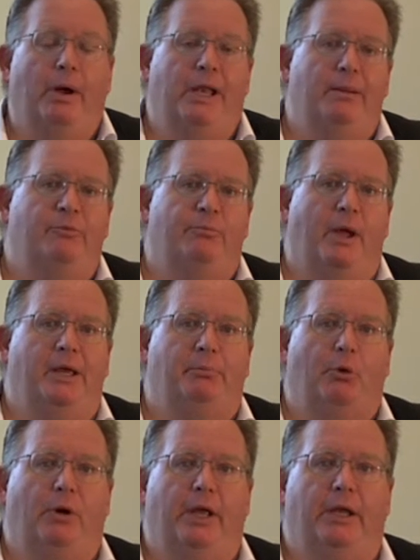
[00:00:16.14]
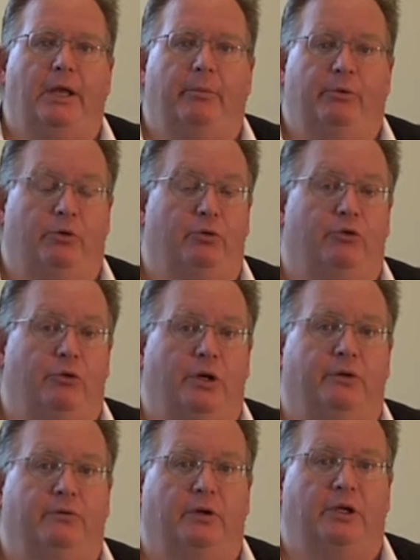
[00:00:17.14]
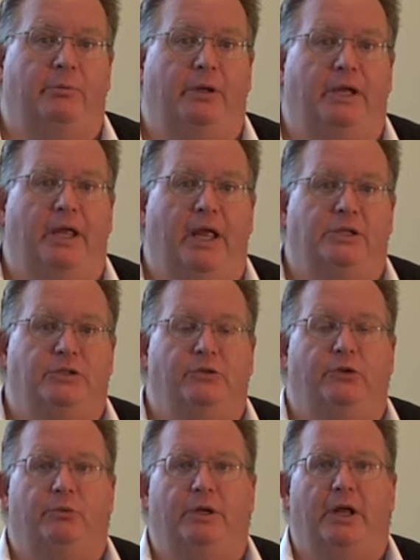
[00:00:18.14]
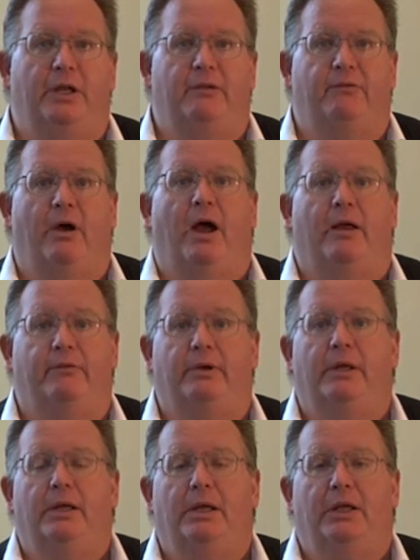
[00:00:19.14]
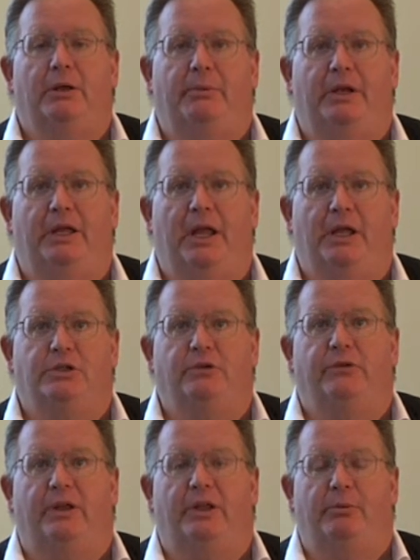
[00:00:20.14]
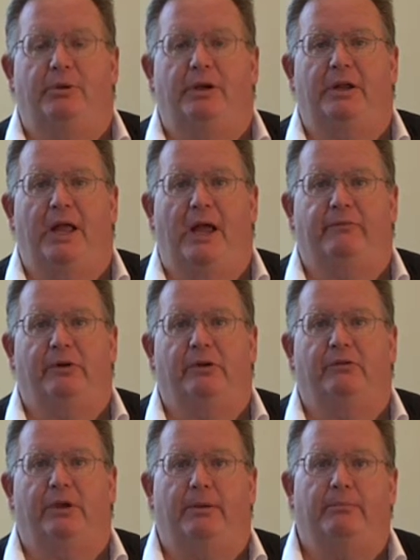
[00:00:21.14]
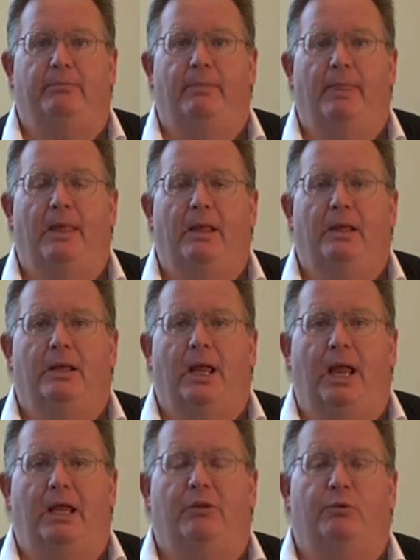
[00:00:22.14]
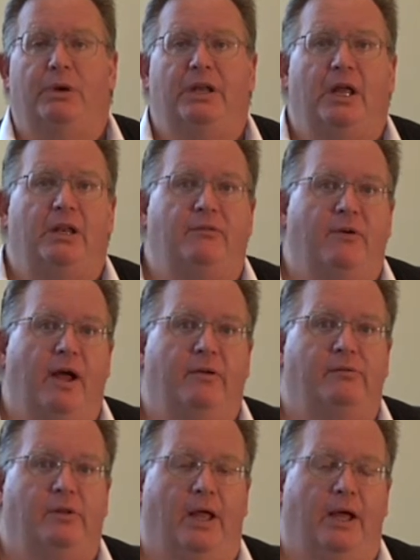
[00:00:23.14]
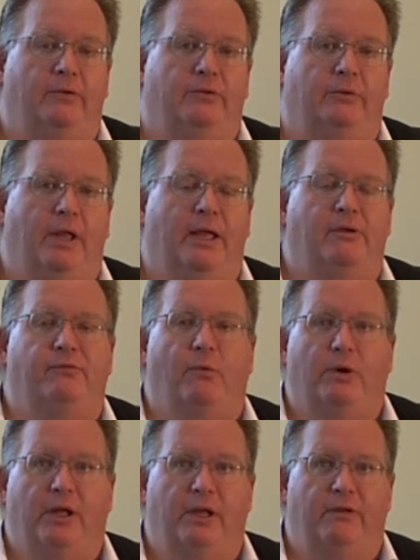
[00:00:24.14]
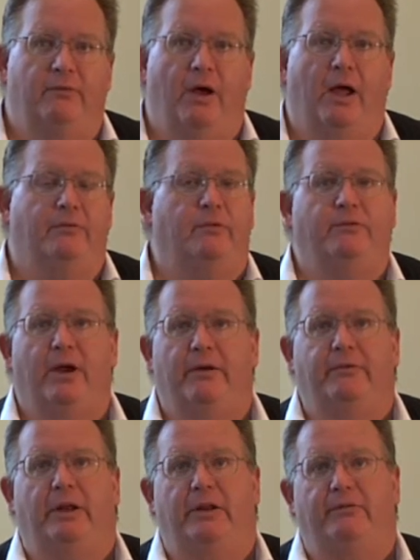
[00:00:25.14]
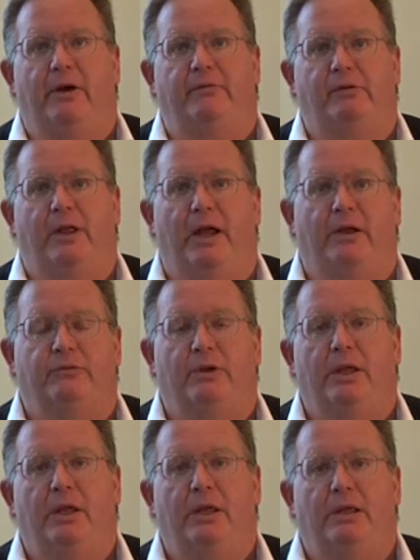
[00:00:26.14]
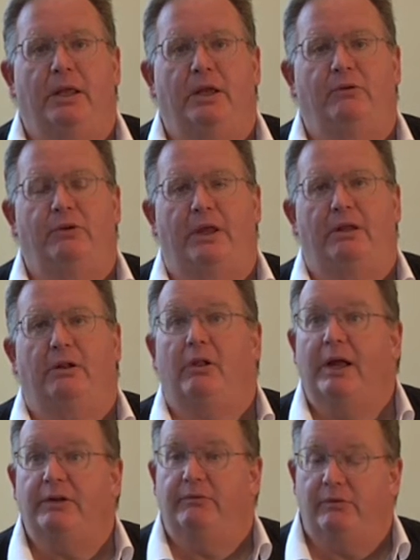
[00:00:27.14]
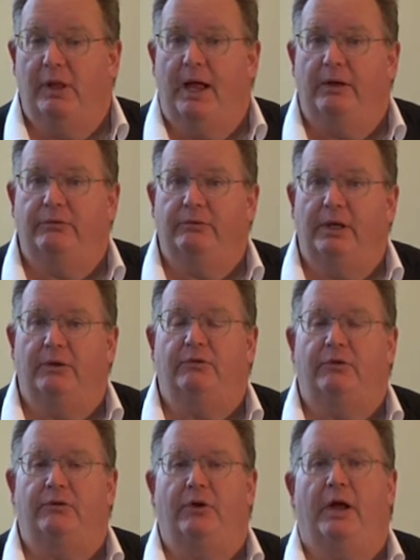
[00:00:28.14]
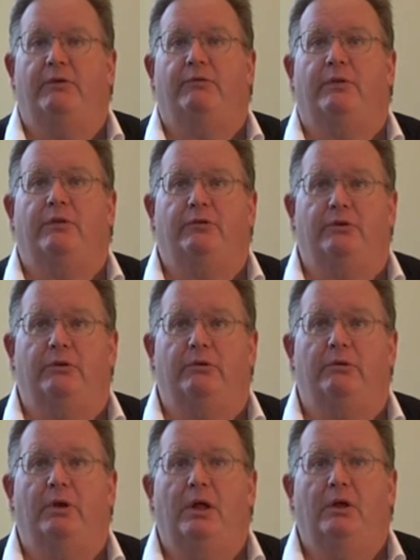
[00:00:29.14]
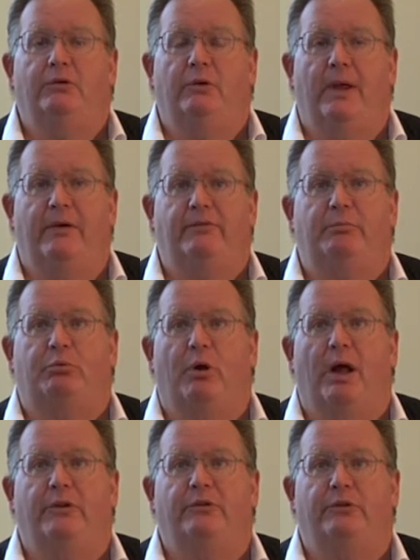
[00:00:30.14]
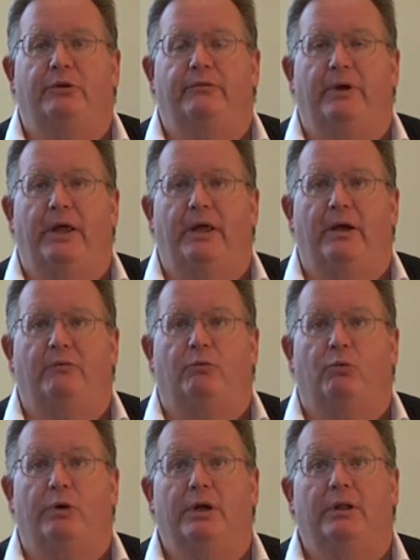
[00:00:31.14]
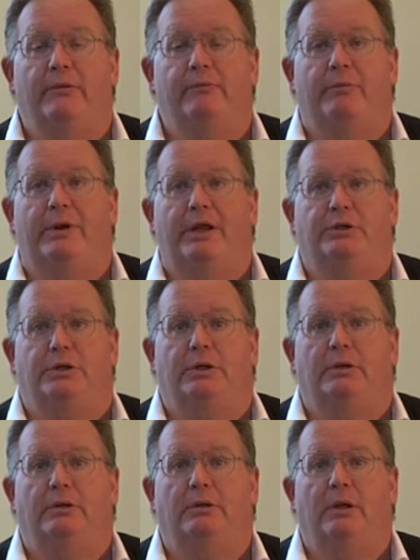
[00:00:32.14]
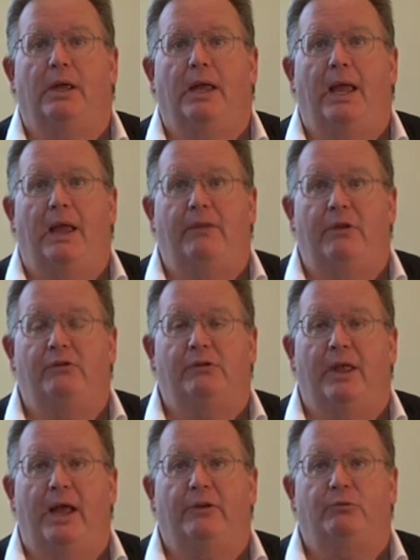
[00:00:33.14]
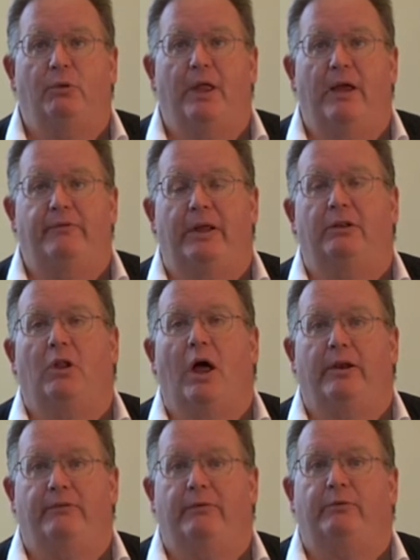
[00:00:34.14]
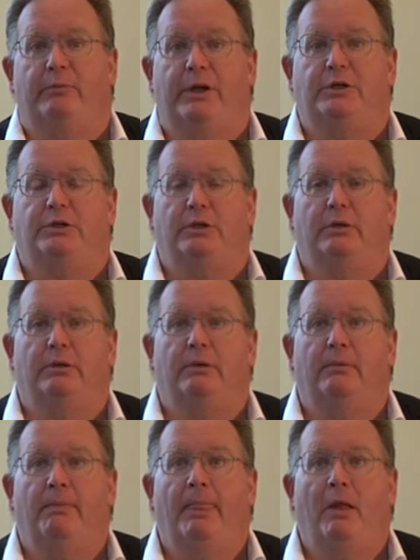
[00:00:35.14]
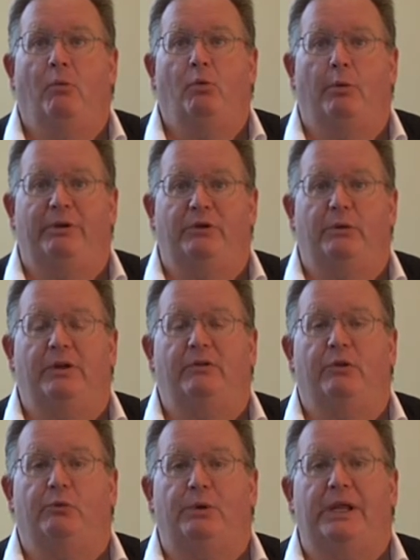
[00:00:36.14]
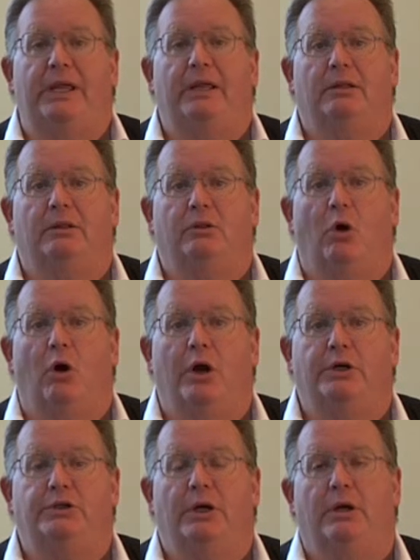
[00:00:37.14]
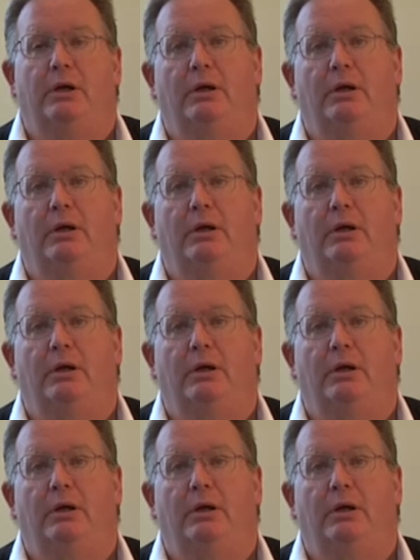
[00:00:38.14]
my name is Mike Moran. I'm your instructor for Communications 395, Communications and Community Advocacy. A 395 class, like a 495 or 595 class, is an elective class. It's designed for the student to have a broad survey of real information, and this class will have a lot of information. We'll be doing 3 large